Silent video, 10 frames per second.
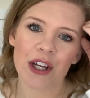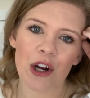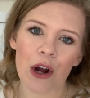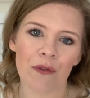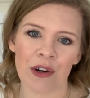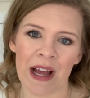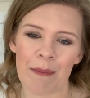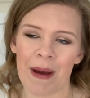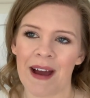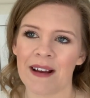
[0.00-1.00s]

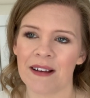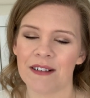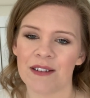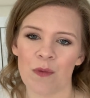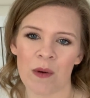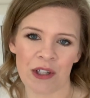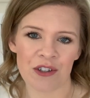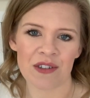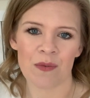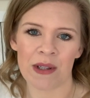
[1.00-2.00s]
overnight bag when
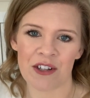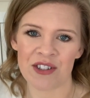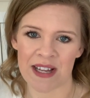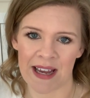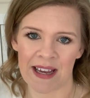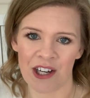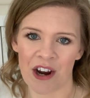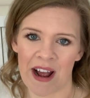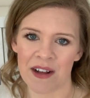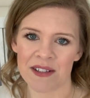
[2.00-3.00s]
they're staying at your
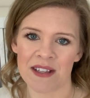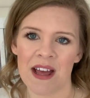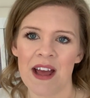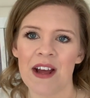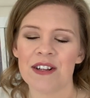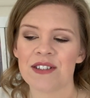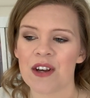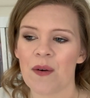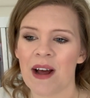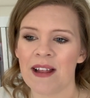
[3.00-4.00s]
house.
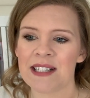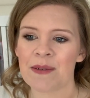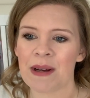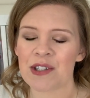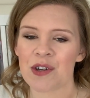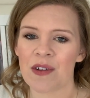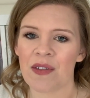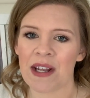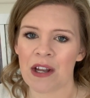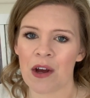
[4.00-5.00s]
So I like to make sure that
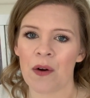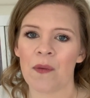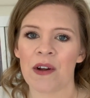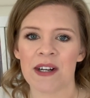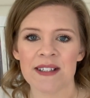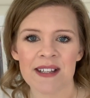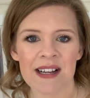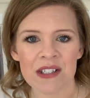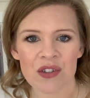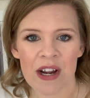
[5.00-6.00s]
they know there is an
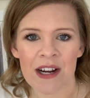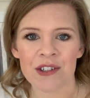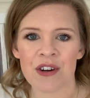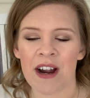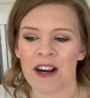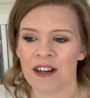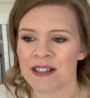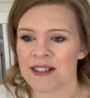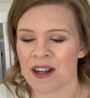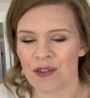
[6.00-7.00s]
extra hair dryer.
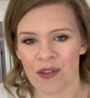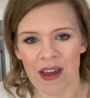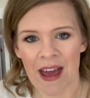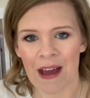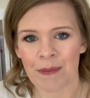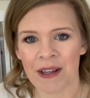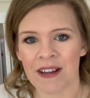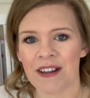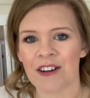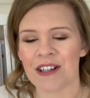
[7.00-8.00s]
It's under the
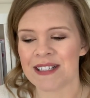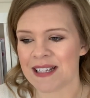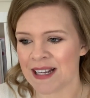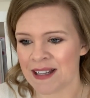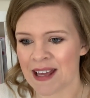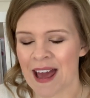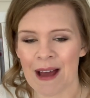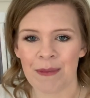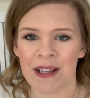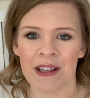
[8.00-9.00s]
cabinet, or it's in the
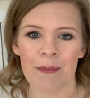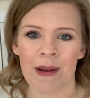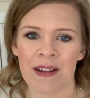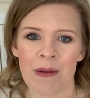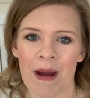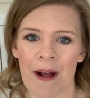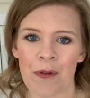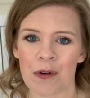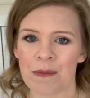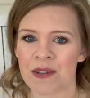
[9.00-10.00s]
cabinet in the
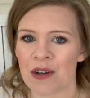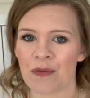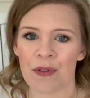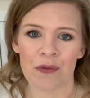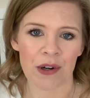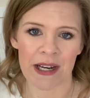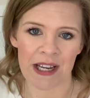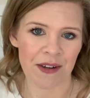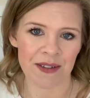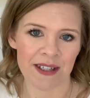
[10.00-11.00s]
bathroom. So feel free to
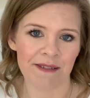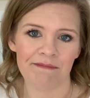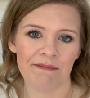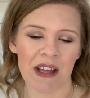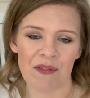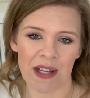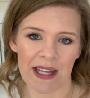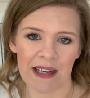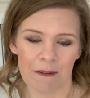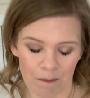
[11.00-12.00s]
use it if you
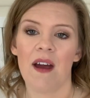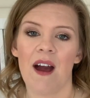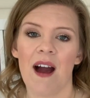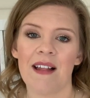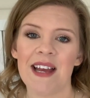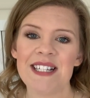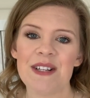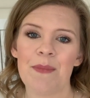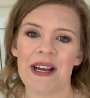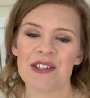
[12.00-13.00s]
need it. I like
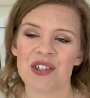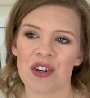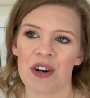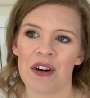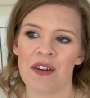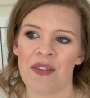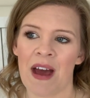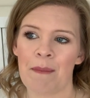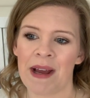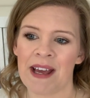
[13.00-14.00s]
to make sure
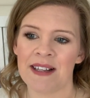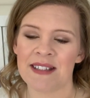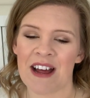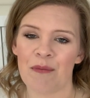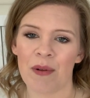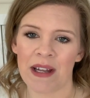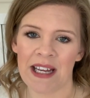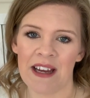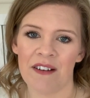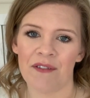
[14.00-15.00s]
that my guests have
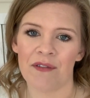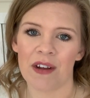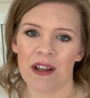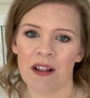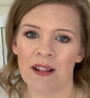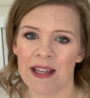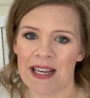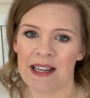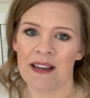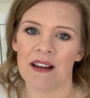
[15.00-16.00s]
plenty of
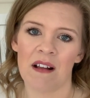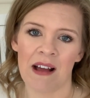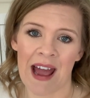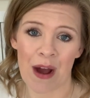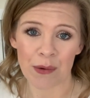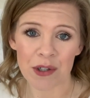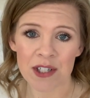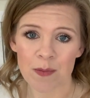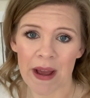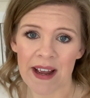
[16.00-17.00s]
clean counter
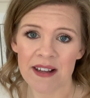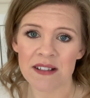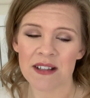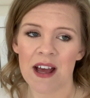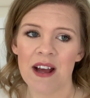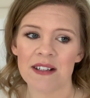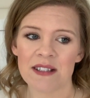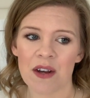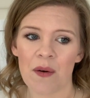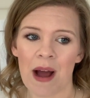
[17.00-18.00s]
space.
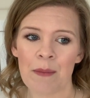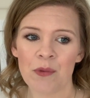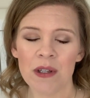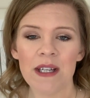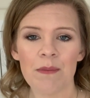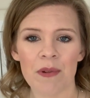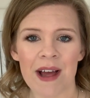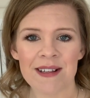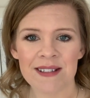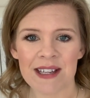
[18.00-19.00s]
So I'm really
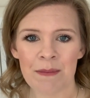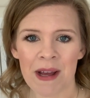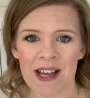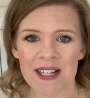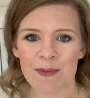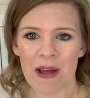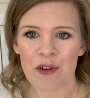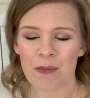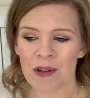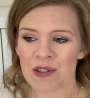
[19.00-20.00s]
blessed in my guest
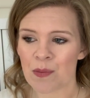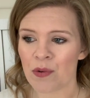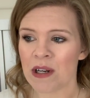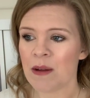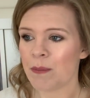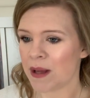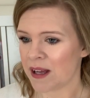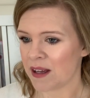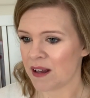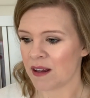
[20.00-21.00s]
bathroom. There's a pretty
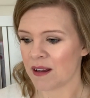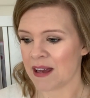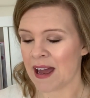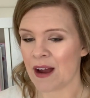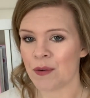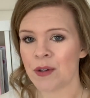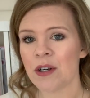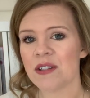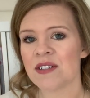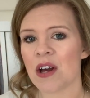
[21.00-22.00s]
big
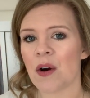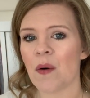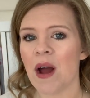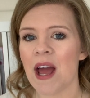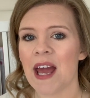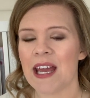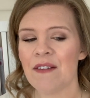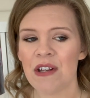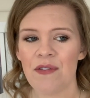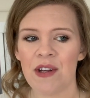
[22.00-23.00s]
counter. So
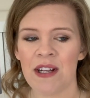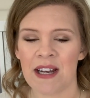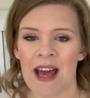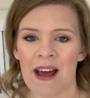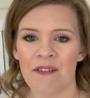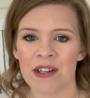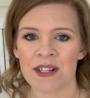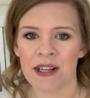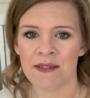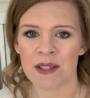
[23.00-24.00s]
even if you didn't have a
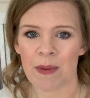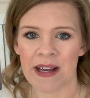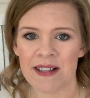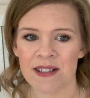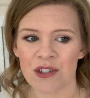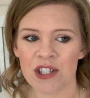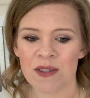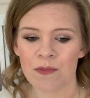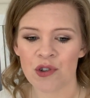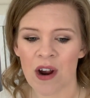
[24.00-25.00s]
ton of space,
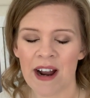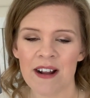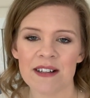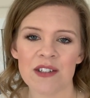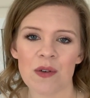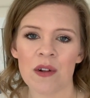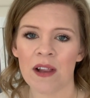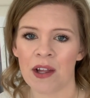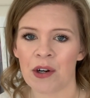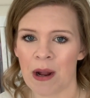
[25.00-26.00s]
just try not to
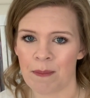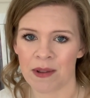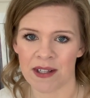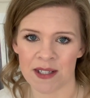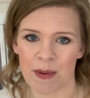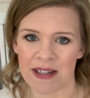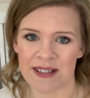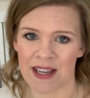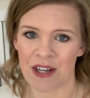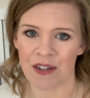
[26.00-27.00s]
clutter up the space
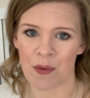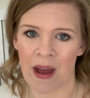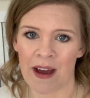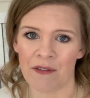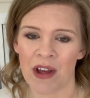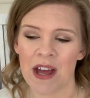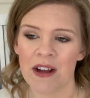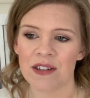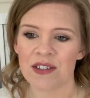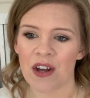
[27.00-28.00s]
that you do have.
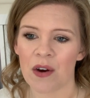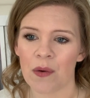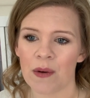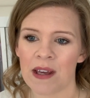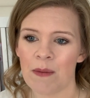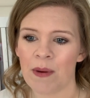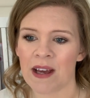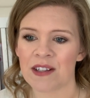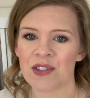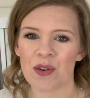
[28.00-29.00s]
So keeping
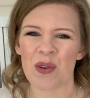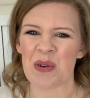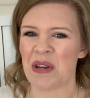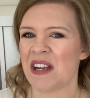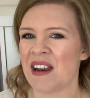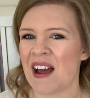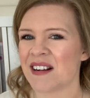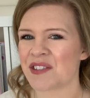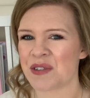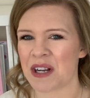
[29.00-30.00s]
extra little
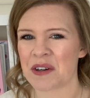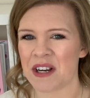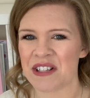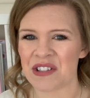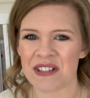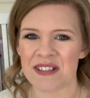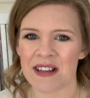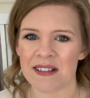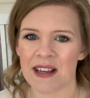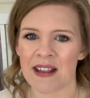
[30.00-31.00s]
knickknacks or decorations,
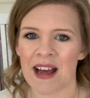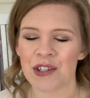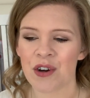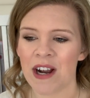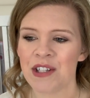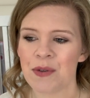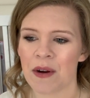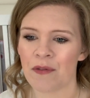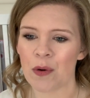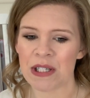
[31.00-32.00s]
things like that, try
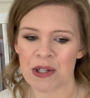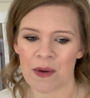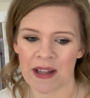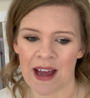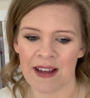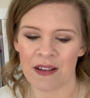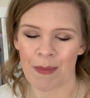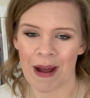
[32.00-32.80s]
to avoid doing that in the